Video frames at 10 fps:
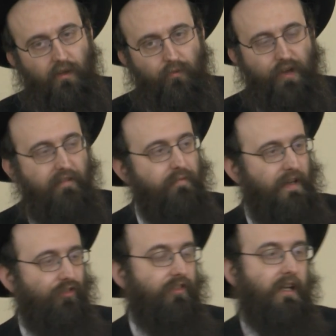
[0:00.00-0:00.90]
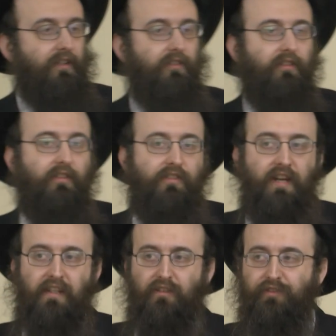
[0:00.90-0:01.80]
which I haven't mentioned yet. There's
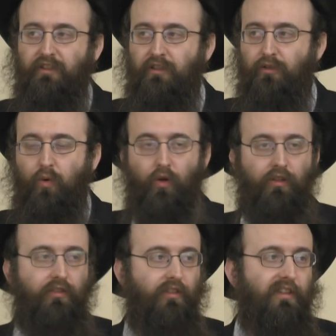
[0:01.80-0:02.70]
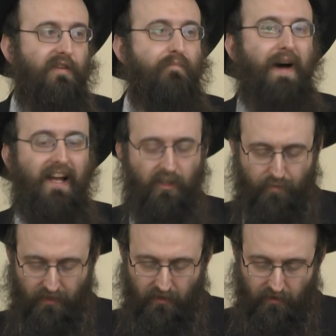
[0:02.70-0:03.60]
a heter for yichud called Baila
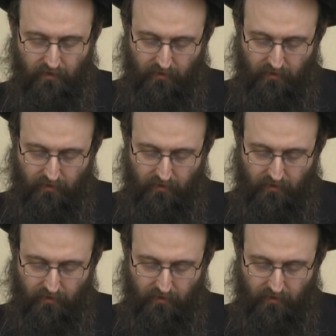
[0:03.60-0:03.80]
Be'ir.